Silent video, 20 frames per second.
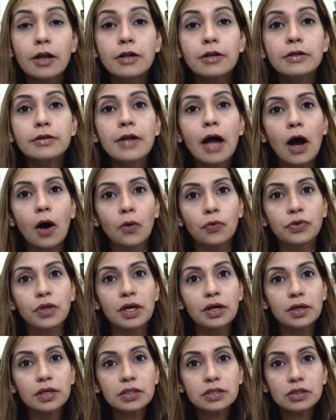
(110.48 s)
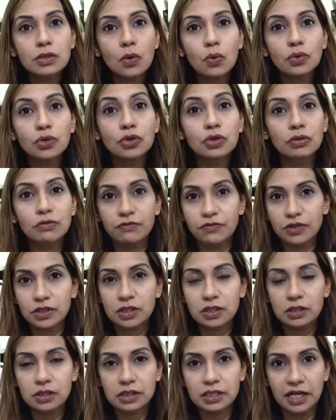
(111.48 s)
Now, there is no
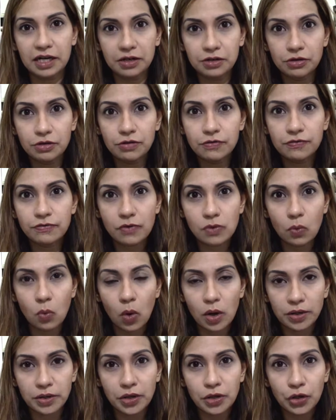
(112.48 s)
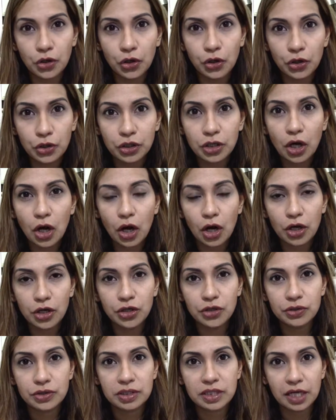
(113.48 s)
universal standard for what a good
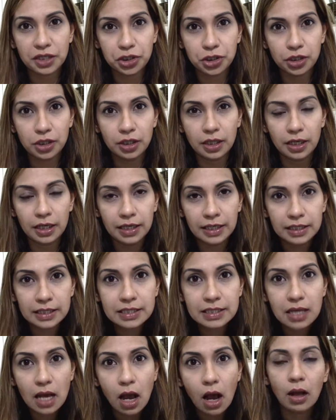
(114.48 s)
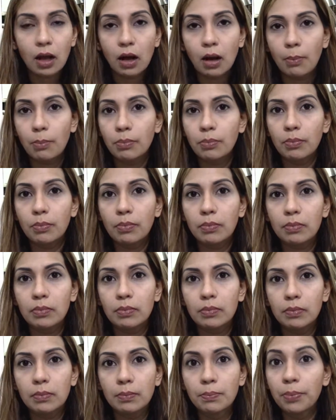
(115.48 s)
cardio session is,
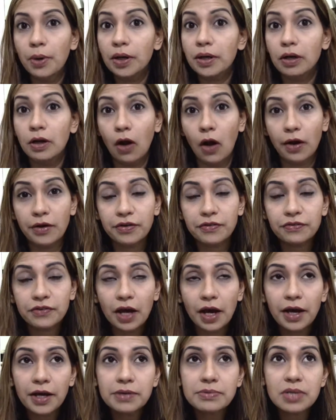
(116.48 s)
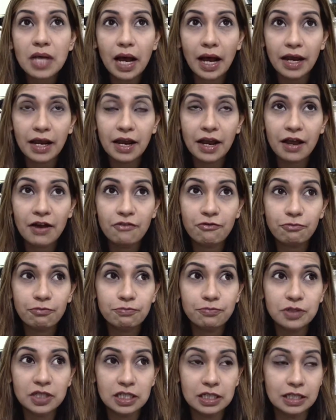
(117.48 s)
but a lot of times I
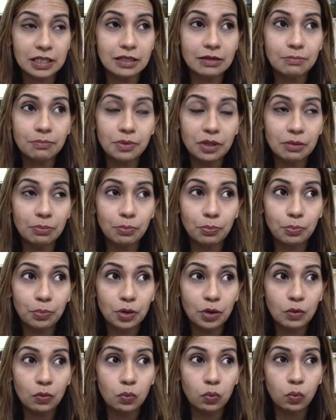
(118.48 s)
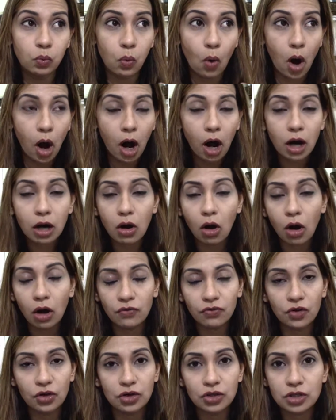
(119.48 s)
have seen people walk
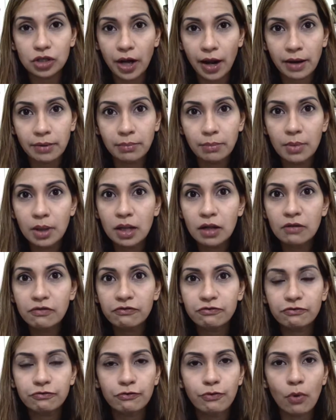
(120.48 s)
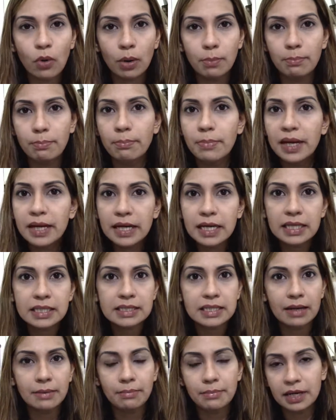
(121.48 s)
on the treadmill for minutes and